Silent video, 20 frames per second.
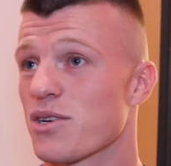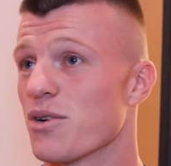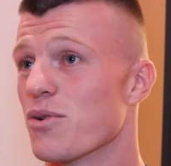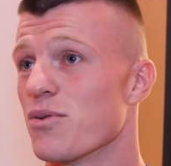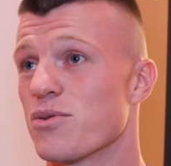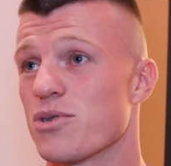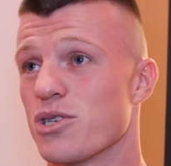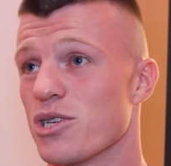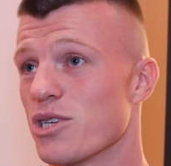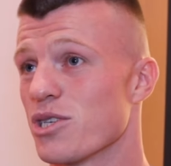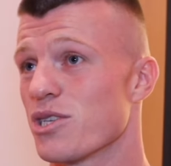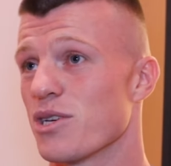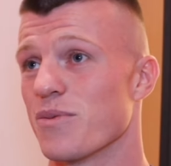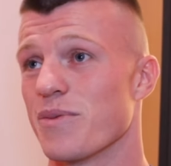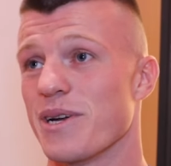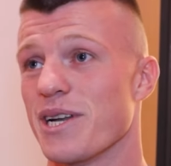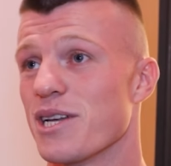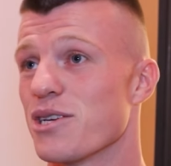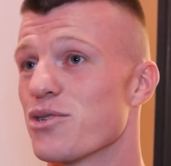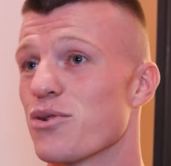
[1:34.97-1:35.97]
cautious. I
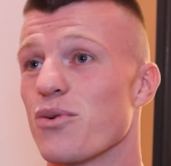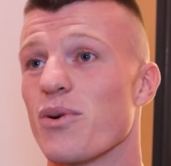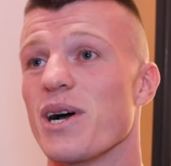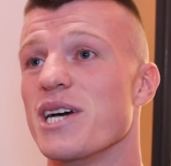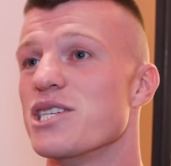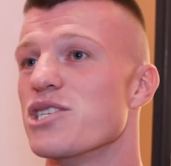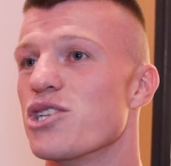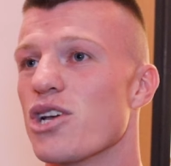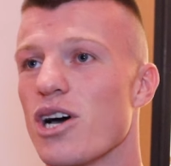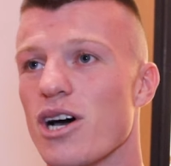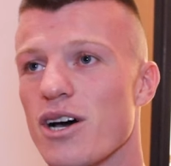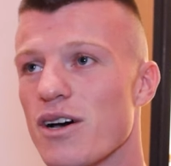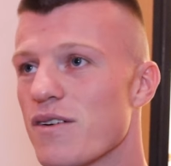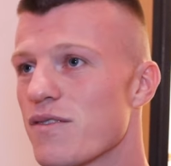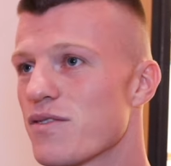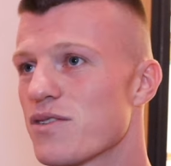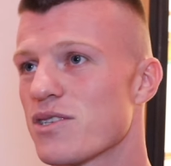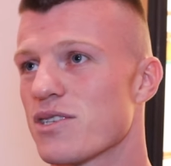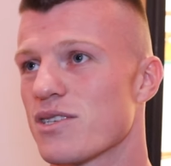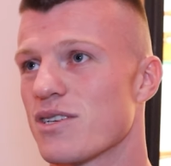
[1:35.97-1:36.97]
mean, there's always
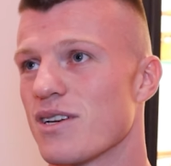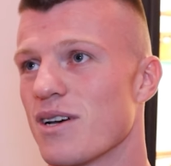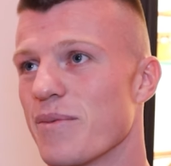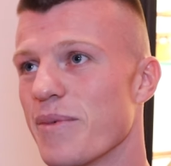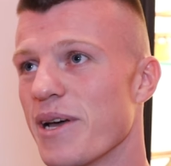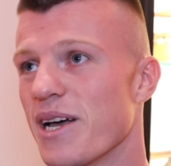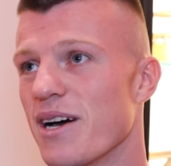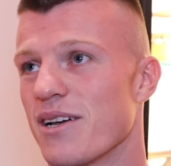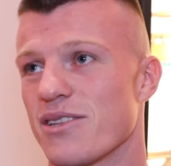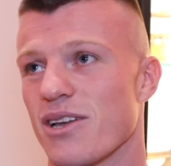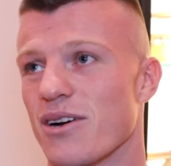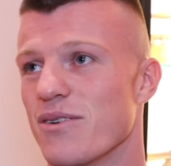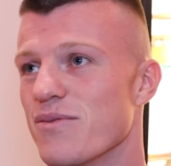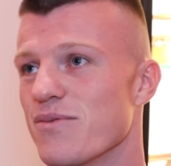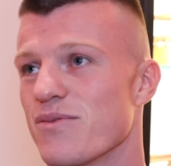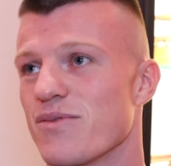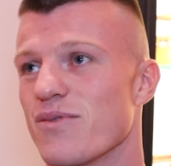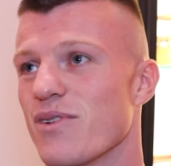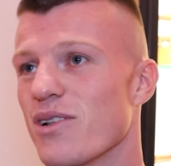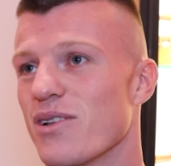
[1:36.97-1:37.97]
nerves. I mean, I
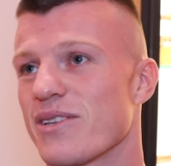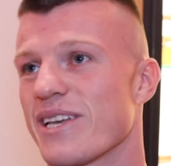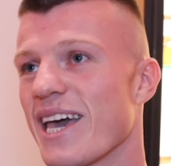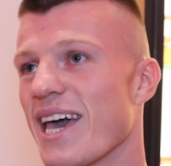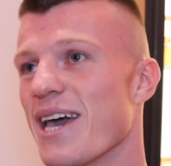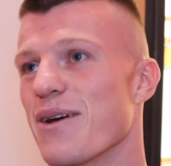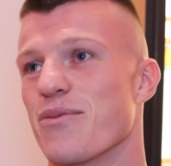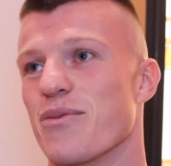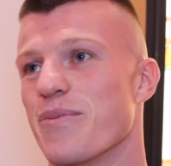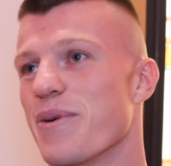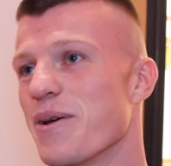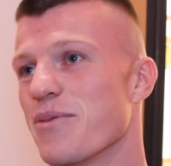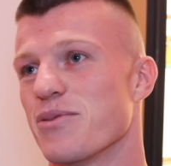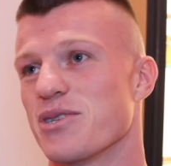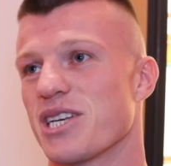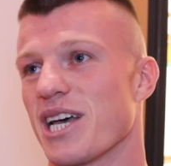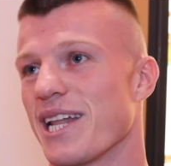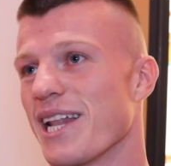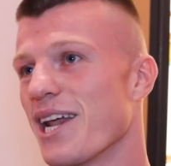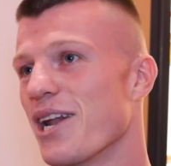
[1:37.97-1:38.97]
don't get it when people
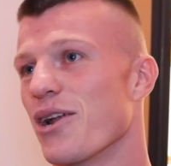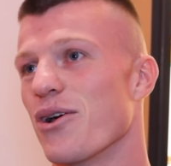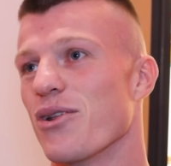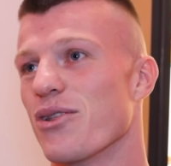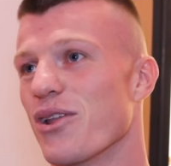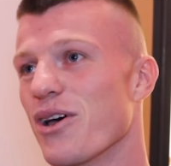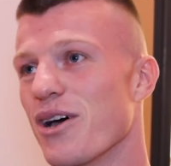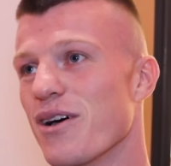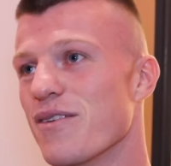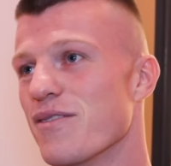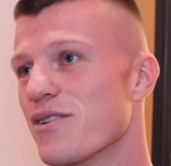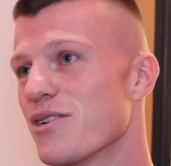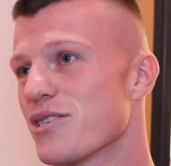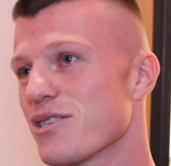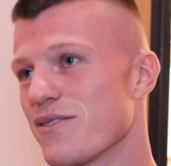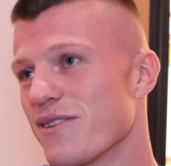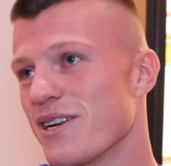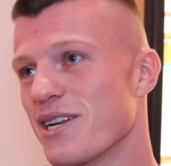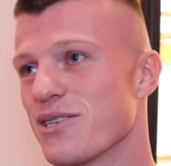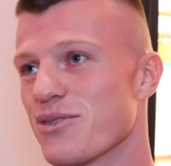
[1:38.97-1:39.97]
say they're not
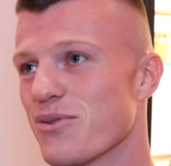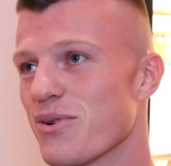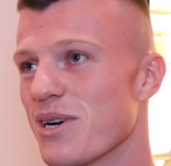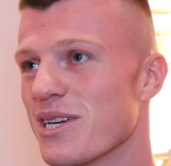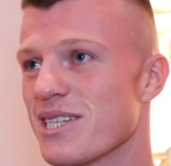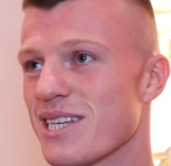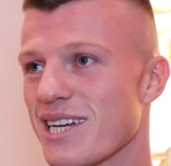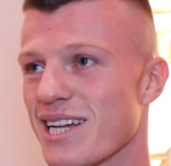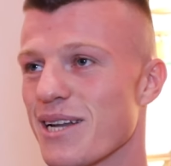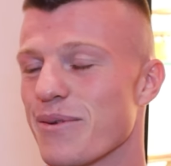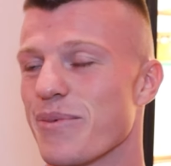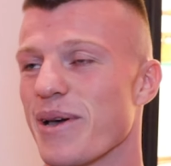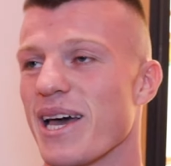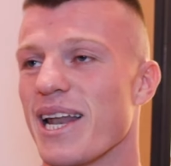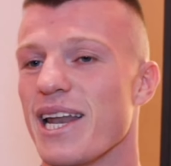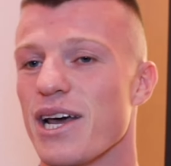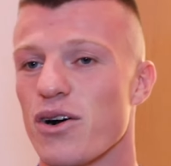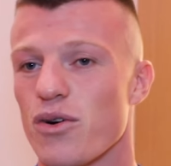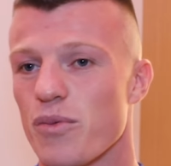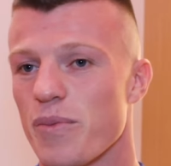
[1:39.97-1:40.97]
nervous. I mean, there's always going to be a
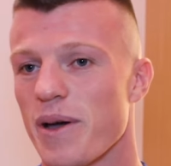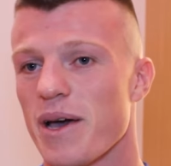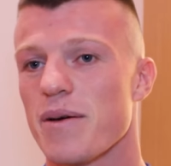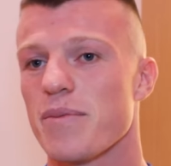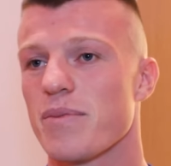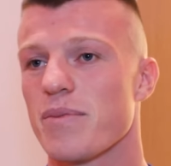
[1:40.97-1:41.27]
little bit. It's